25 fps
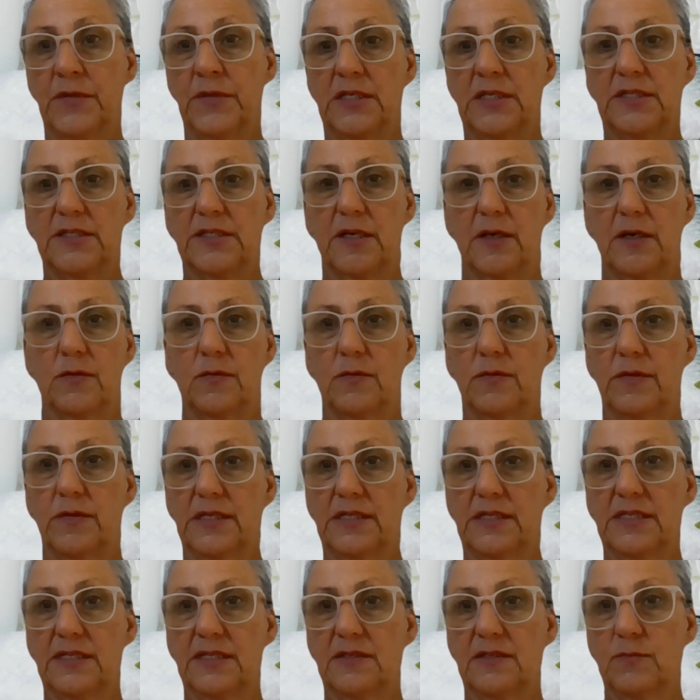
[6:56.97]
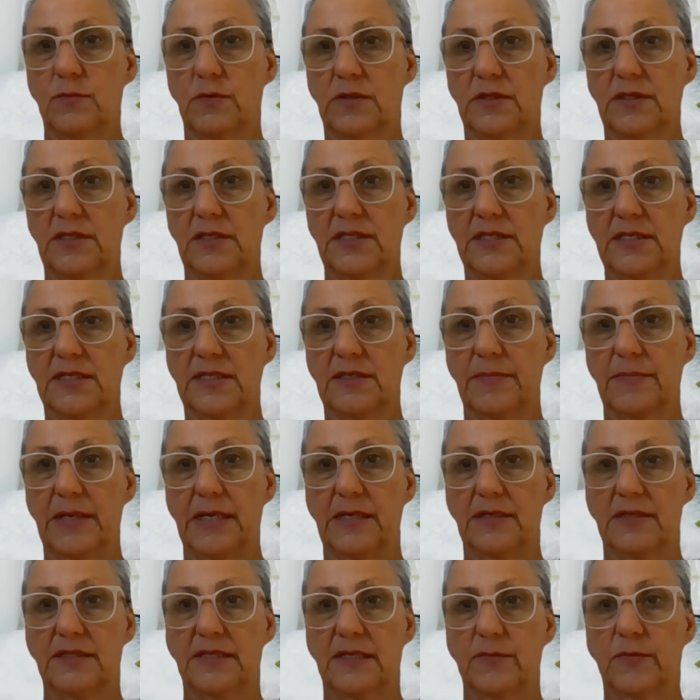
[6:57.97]
So this is what this is
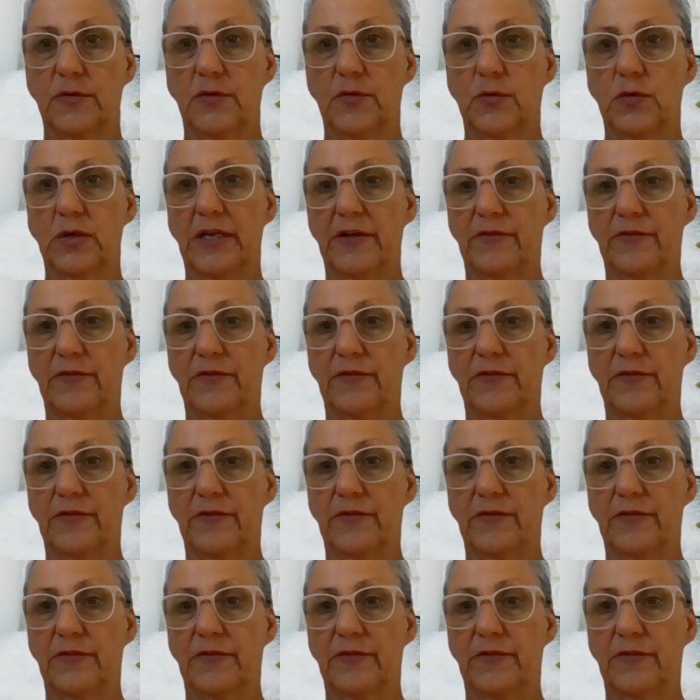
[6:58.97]
about, is that we all